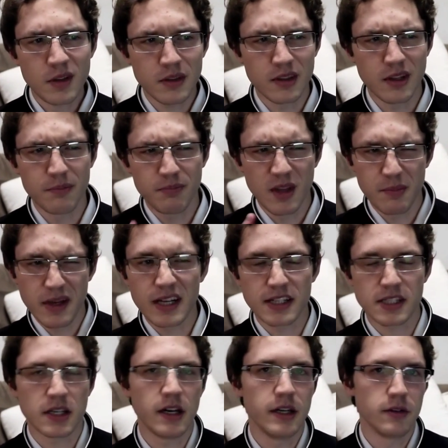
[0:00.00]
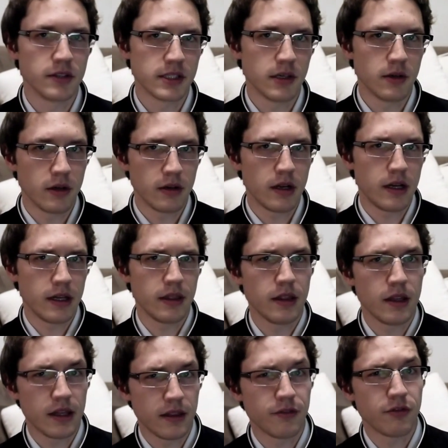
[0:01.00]
the biggest hurdles, though, are
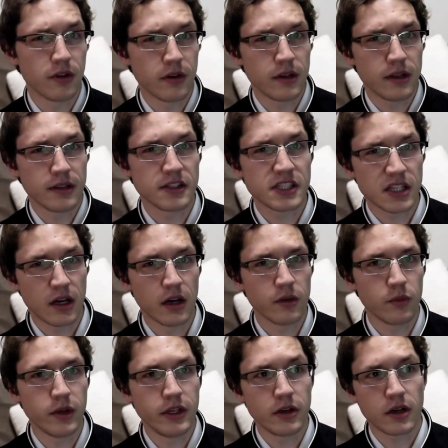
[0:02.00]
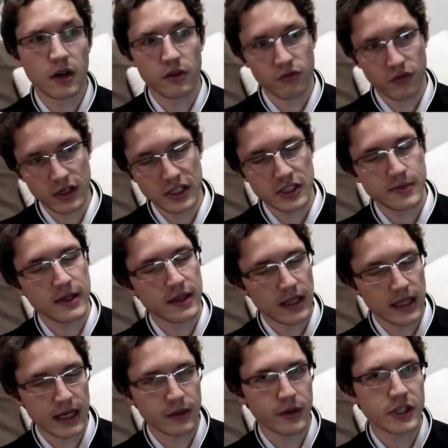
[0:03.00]
at the front, at the start, when you can't really speak the
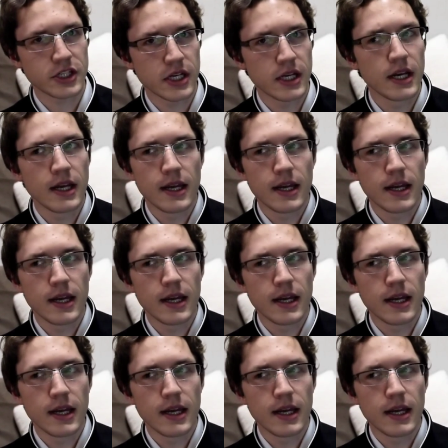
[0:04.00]
language,